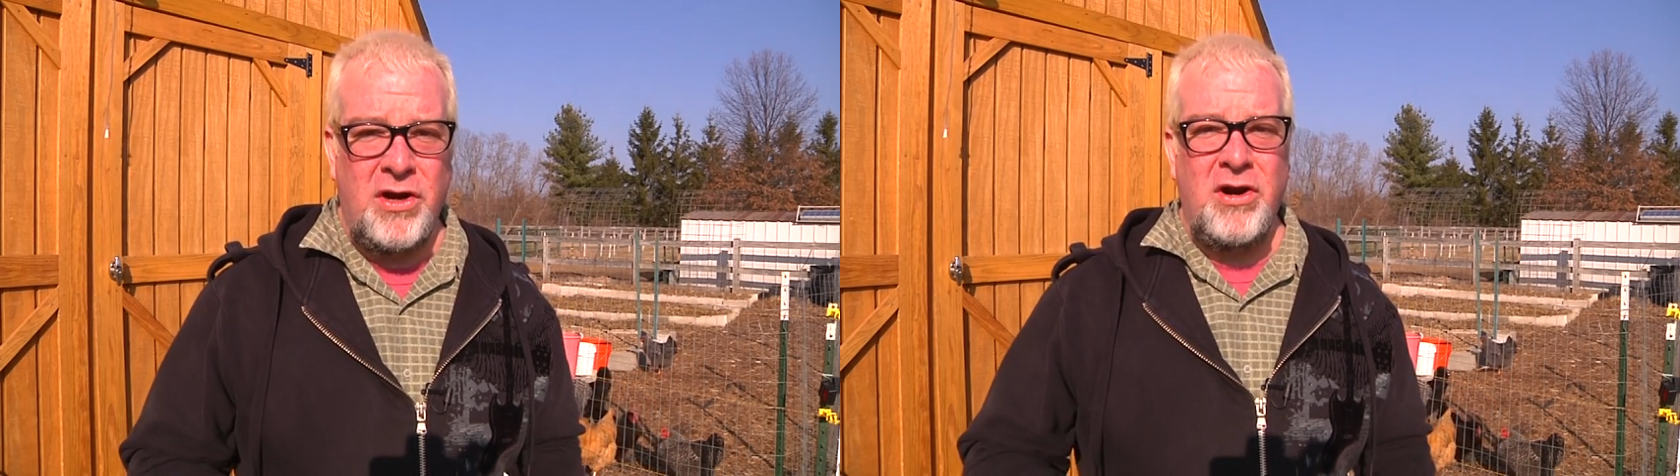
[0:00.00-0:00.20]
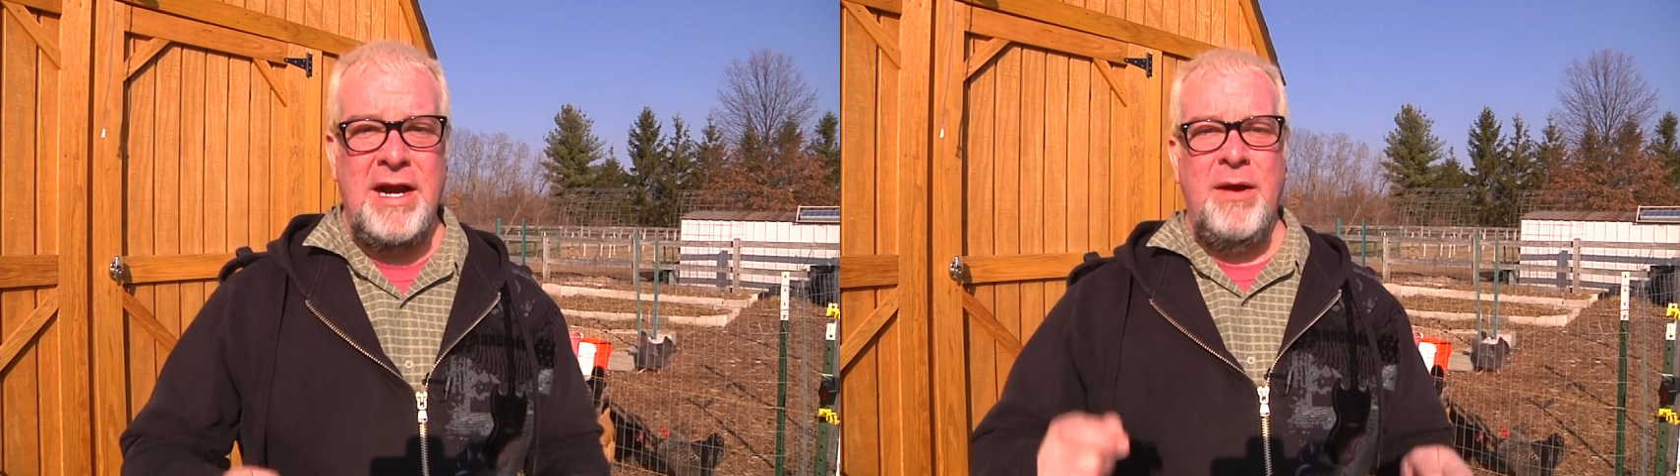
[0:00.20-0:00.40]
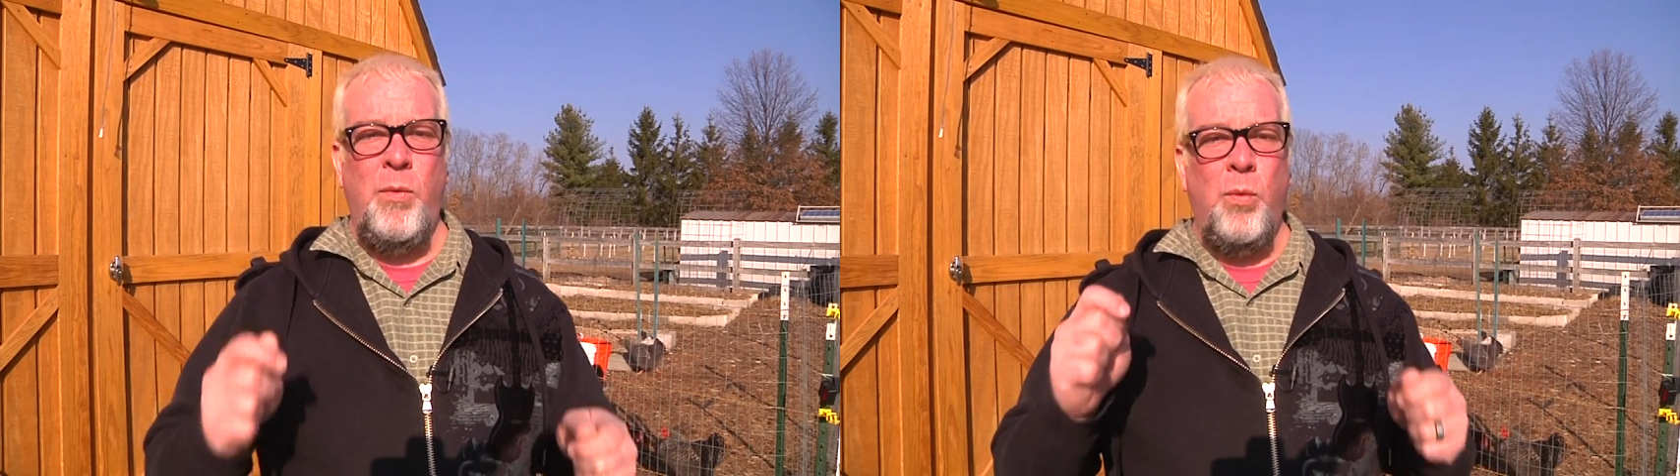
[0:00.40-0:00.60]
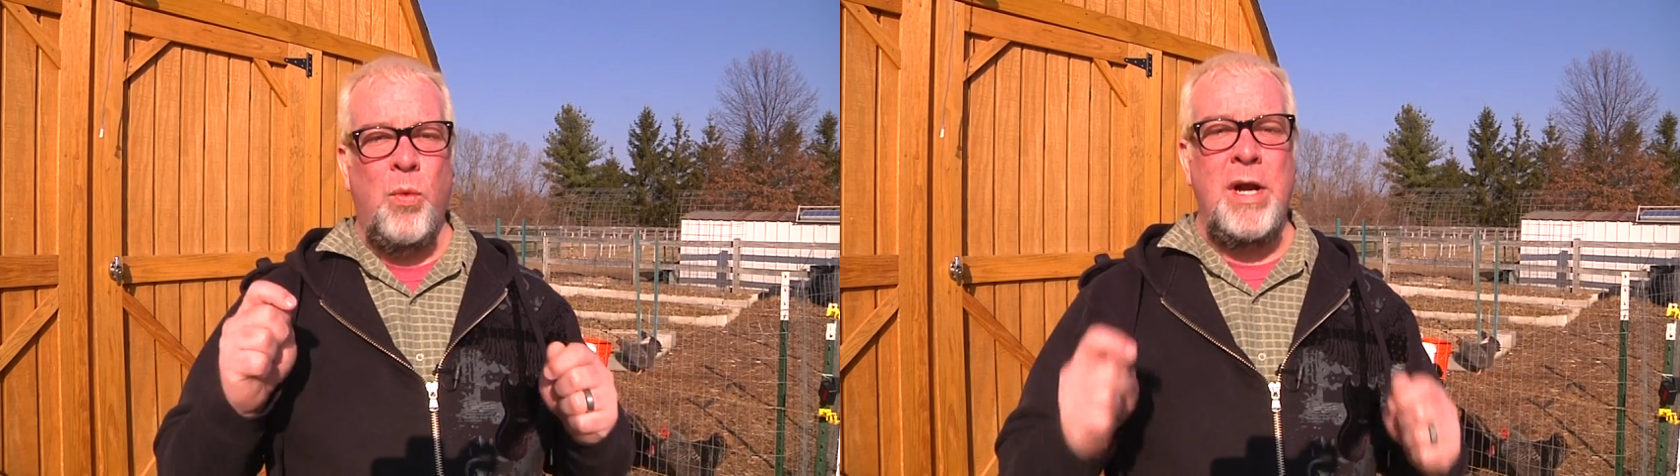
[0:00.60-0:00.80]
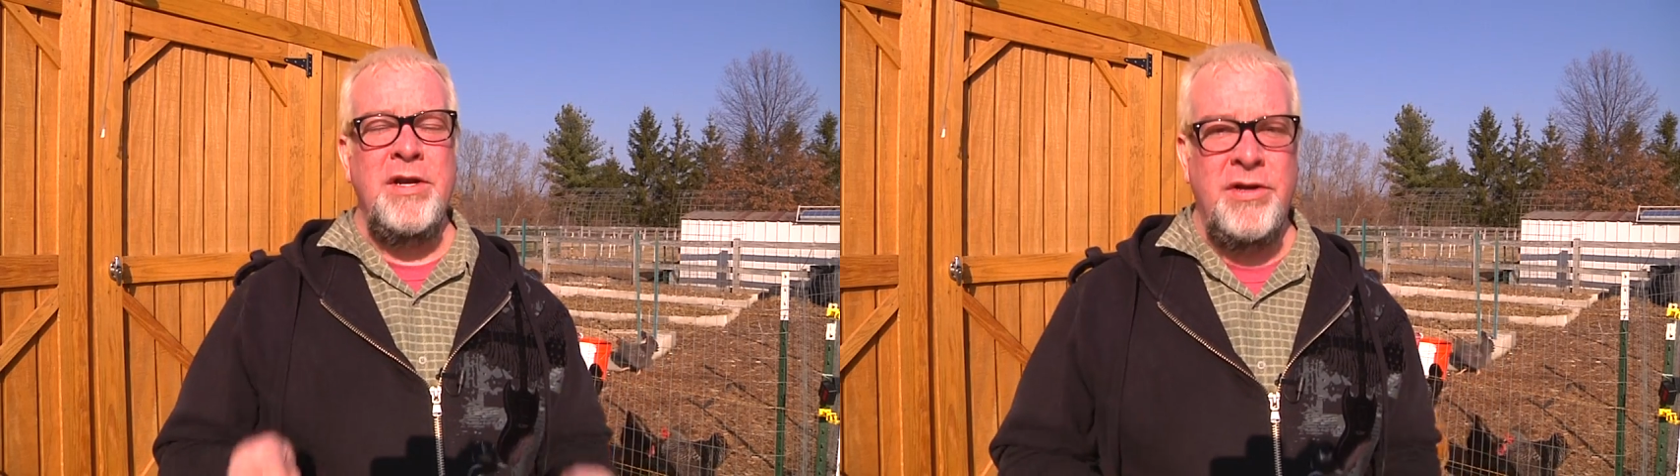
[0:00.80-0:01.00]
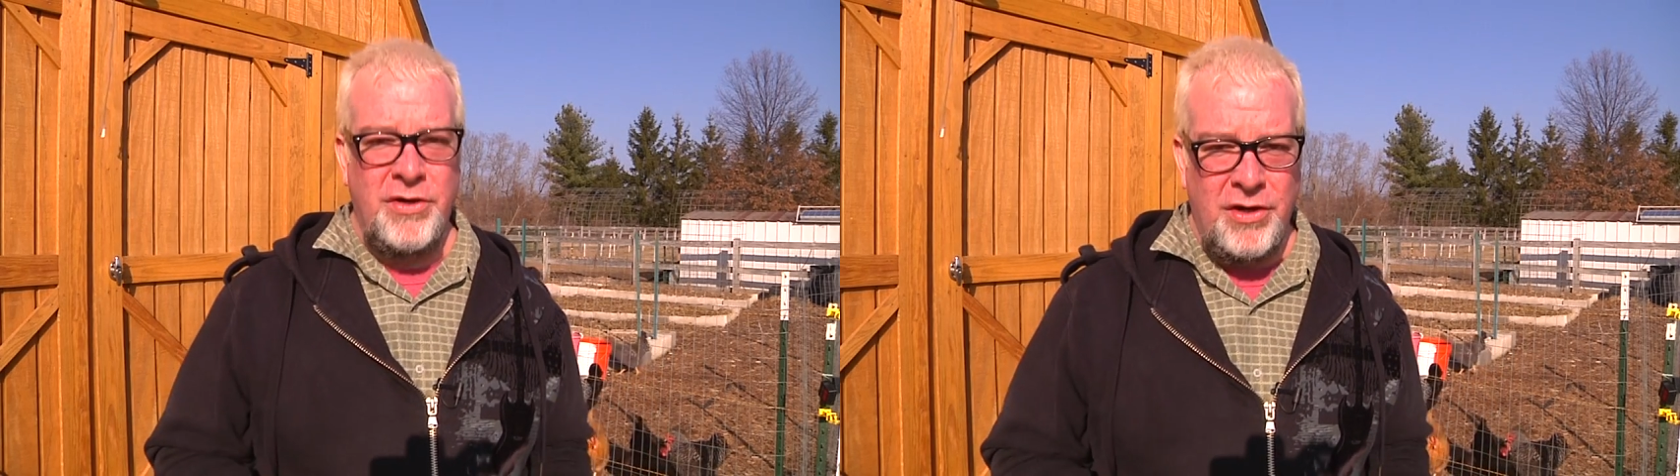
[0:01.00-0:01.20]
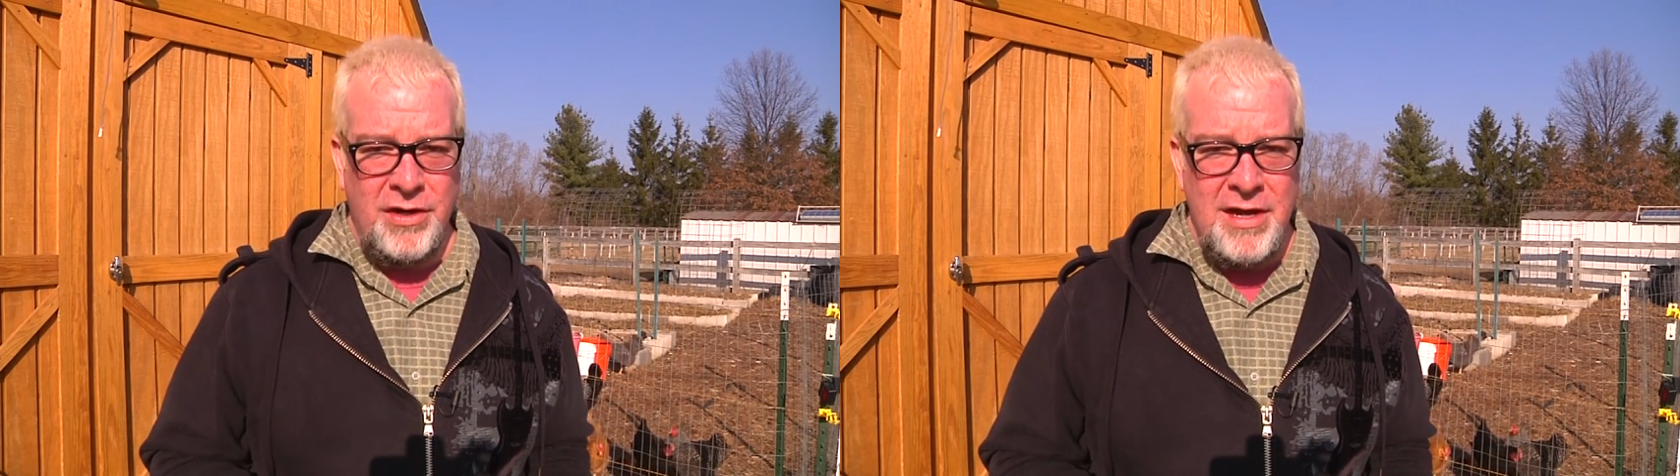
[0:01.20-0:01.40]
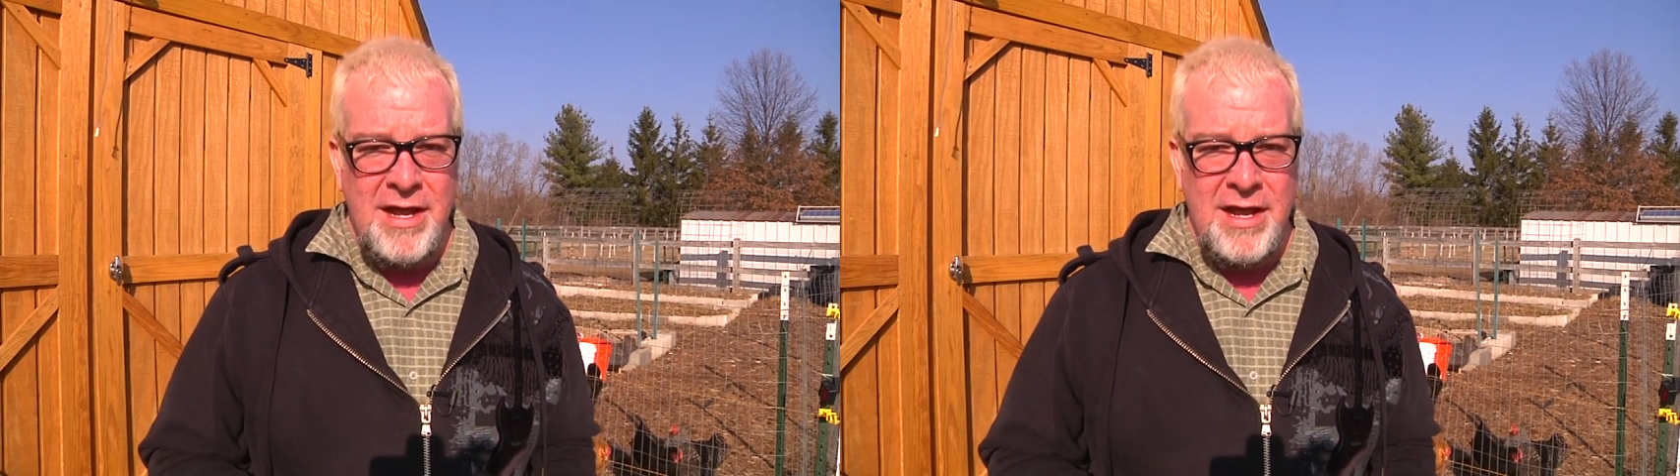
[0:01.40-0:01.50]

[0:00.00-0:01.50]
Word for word: are a wonder.